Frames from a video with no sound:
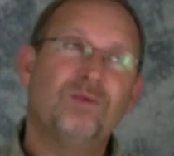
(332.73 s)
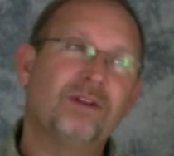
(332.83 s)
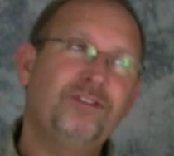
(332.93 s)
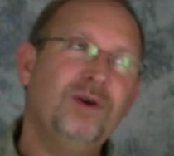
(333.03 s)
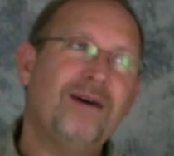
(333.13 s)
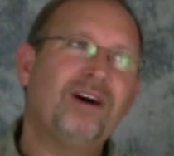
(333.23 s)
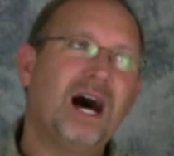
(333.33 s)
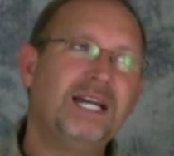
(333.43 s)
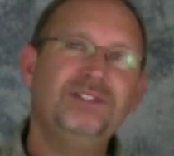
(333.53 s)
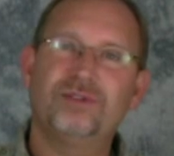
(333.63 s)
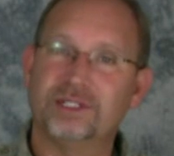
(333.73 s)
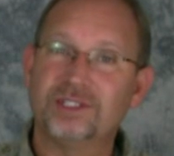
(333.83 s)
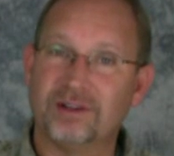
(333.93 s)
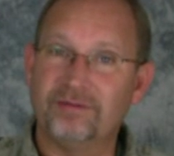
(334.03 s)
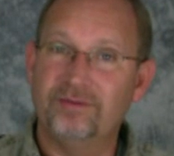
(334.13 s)
Well, if you have
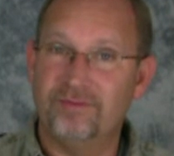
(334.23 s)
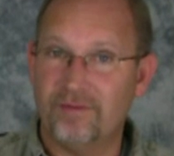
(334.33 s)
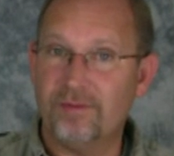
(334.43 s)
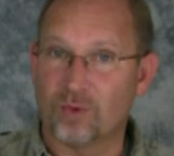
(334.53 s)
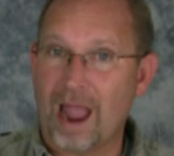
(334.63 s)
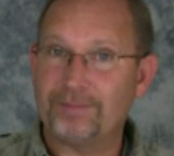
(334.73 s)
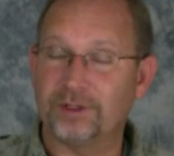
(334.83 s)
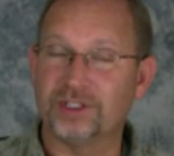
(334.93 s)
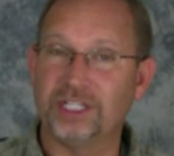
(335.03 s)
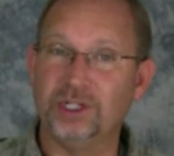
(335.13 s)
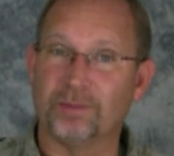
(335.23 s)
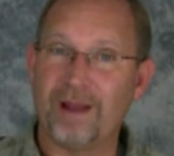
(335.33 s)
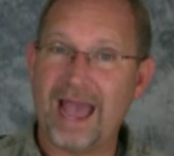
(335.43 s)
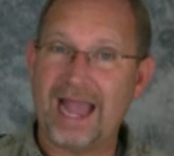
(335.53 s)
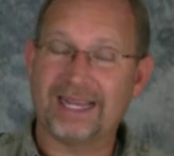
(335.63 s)
hundreds of raptors in your
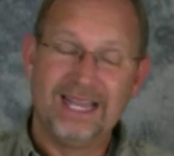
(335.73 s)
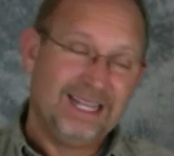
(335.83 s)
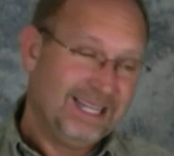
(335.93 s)
pack,